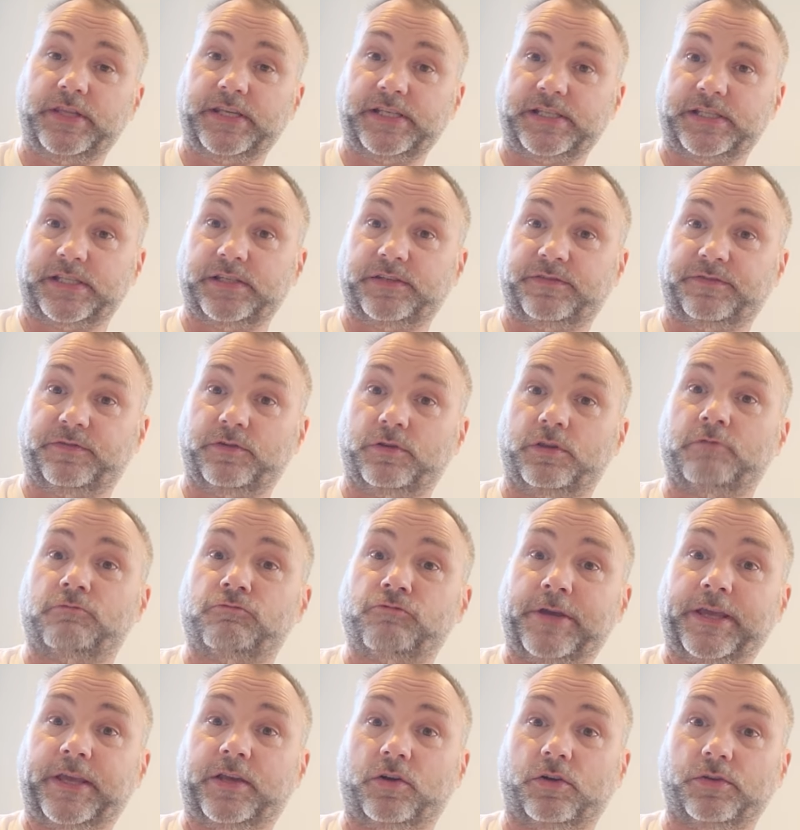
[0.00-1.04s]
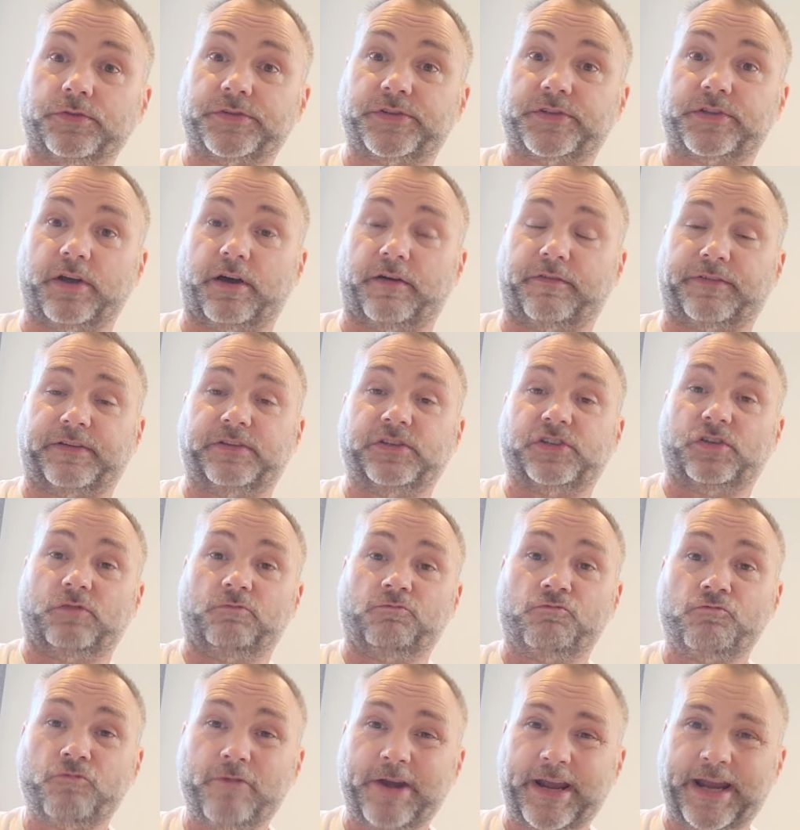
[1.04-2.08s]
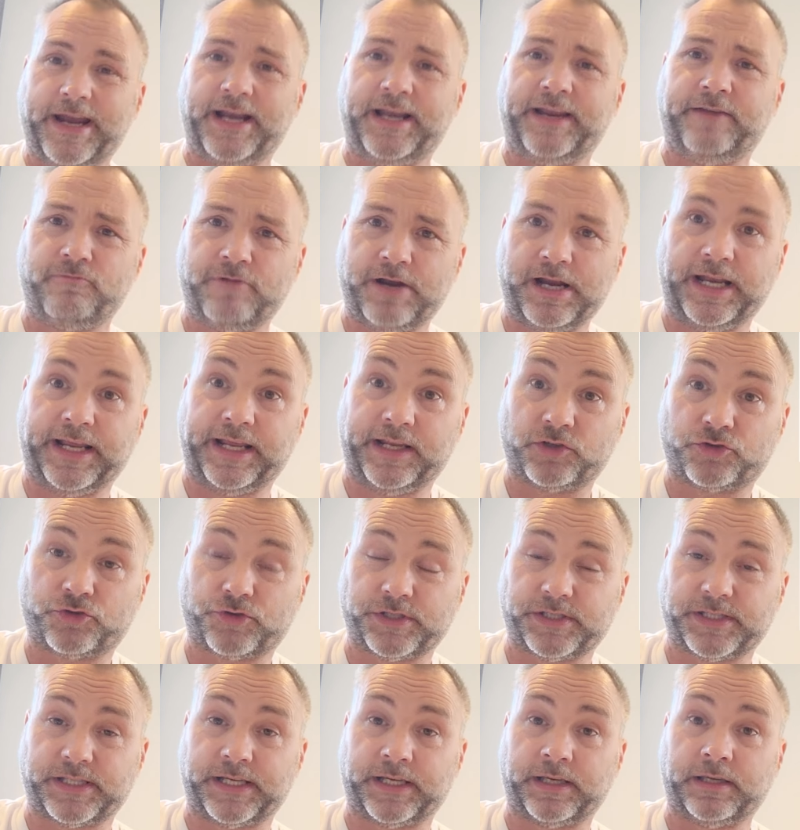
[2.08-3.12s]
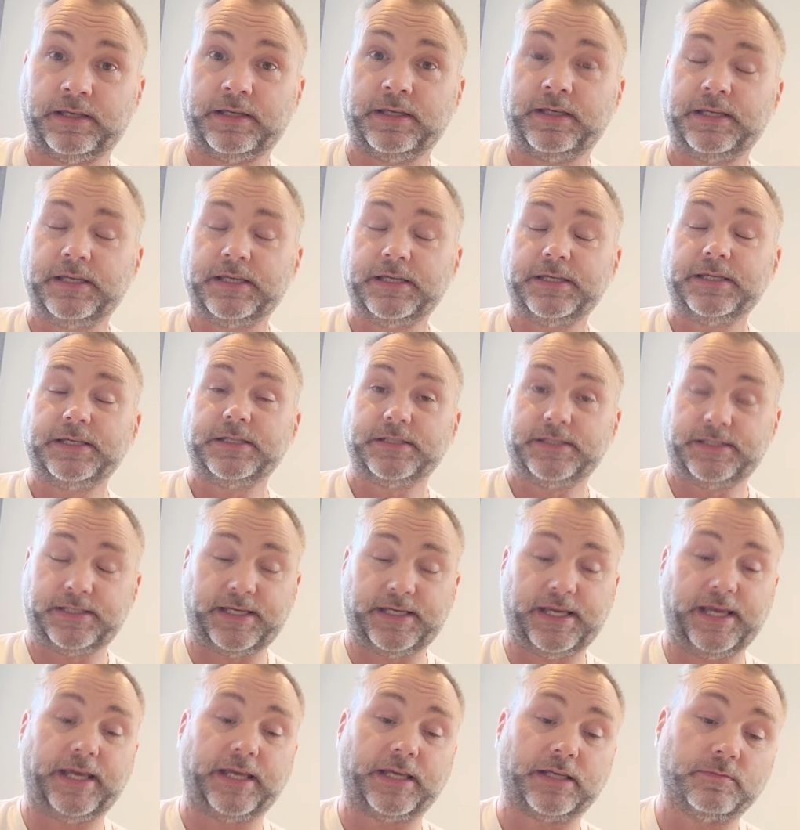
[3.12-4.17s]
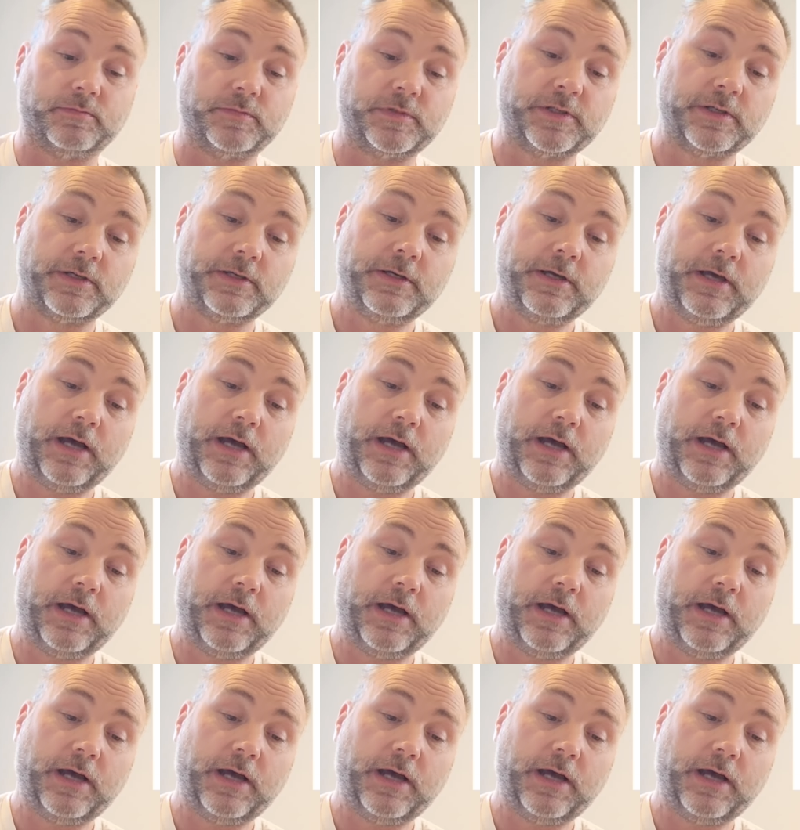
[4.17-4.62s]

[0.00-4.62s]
This is for the recon stuff and some really, really interesting schemes.